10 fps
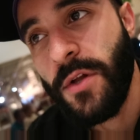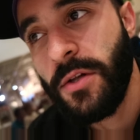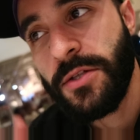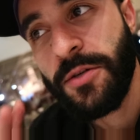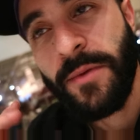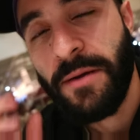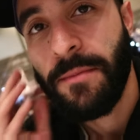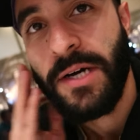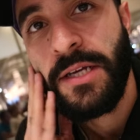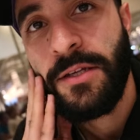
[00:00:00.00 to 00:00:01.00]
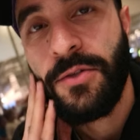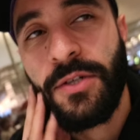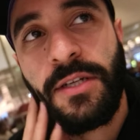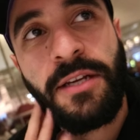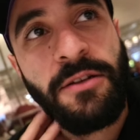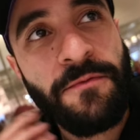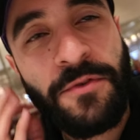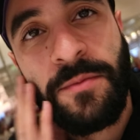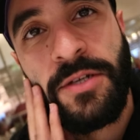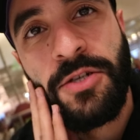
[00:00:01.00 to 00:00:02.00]
alter my mind, or get
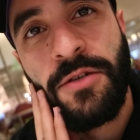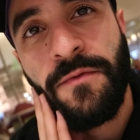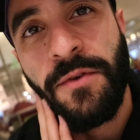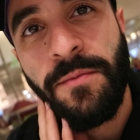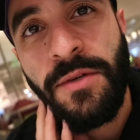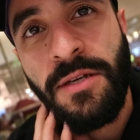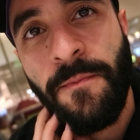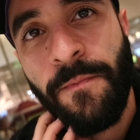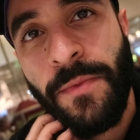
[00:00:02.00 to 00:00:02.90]
information from me,